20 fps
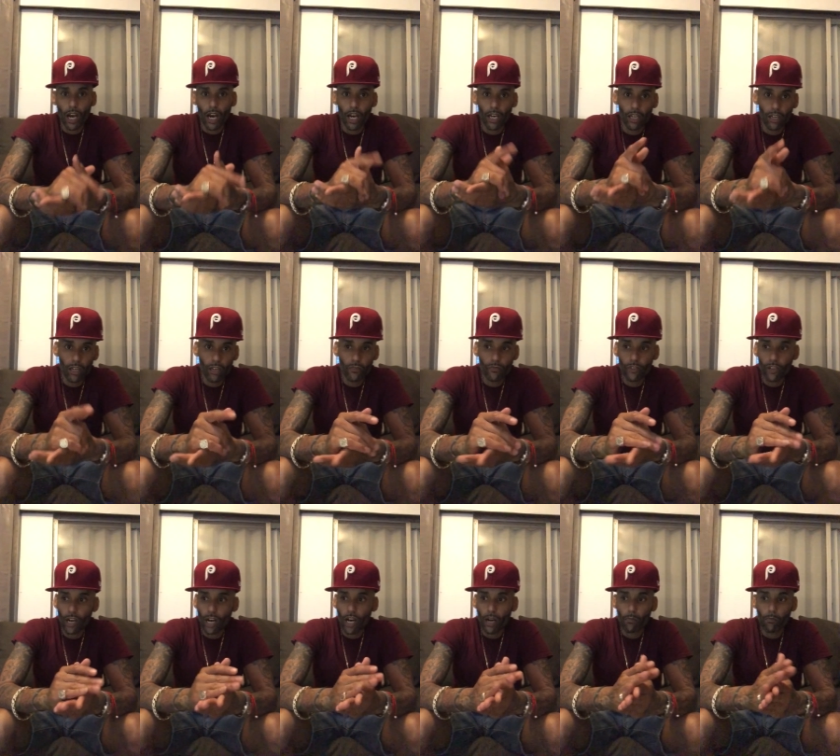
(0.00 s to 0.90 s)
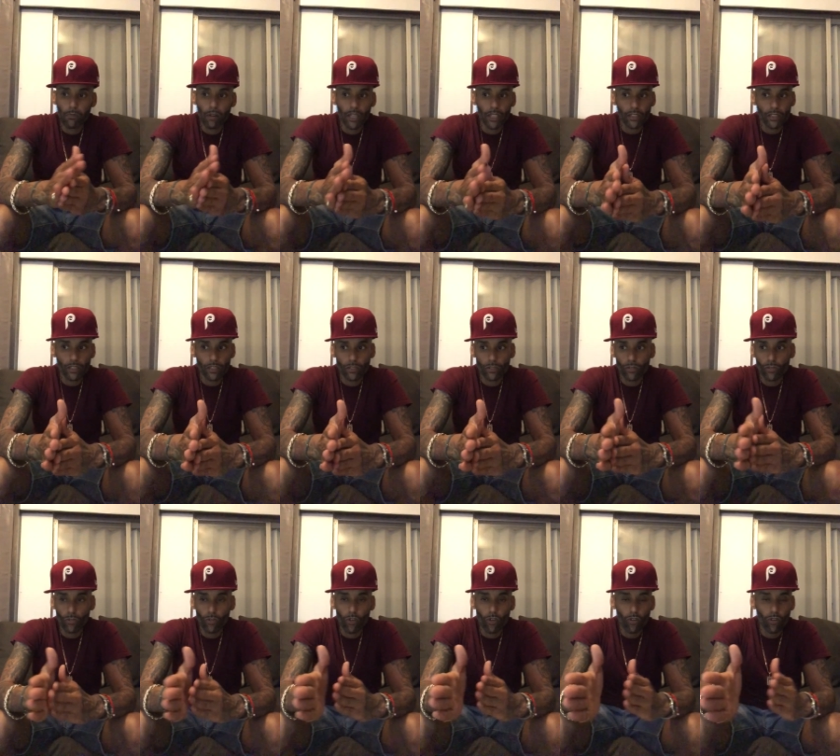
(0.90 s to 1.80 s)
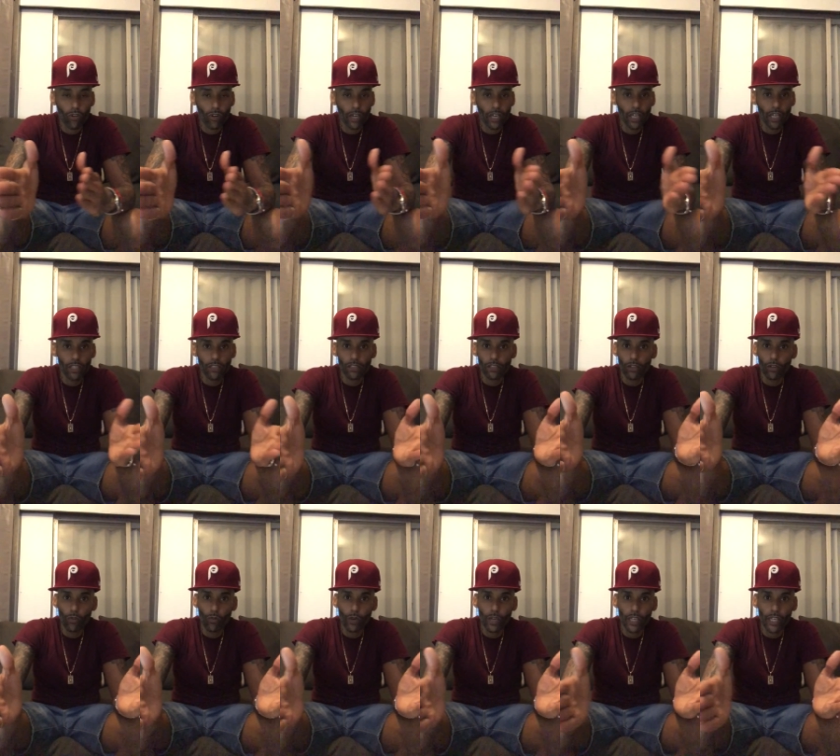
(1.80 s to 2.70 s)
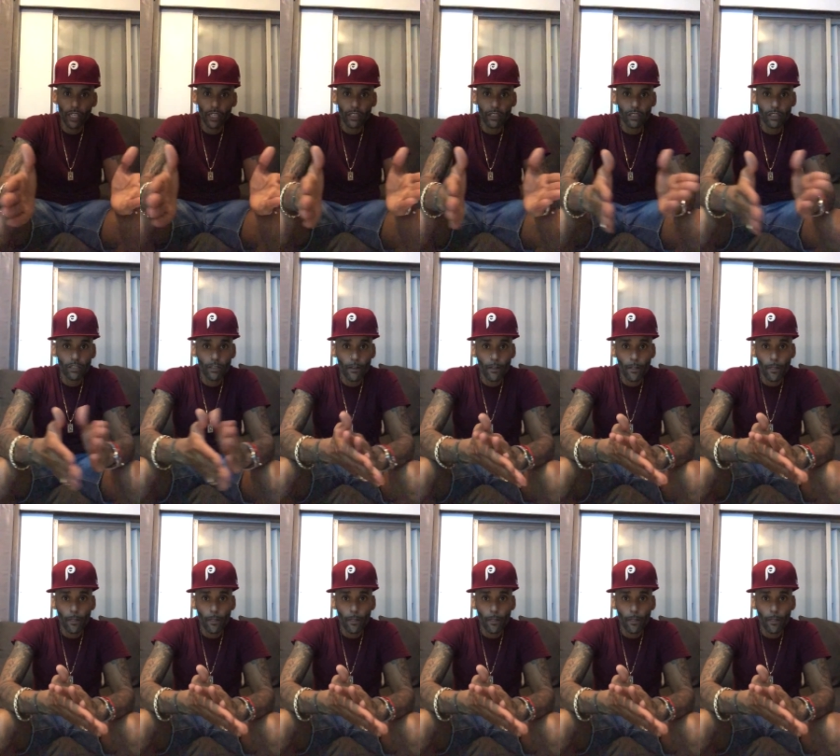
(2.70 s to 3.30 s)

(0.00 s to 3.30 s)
I love y'all. Blessings to all kings and queens.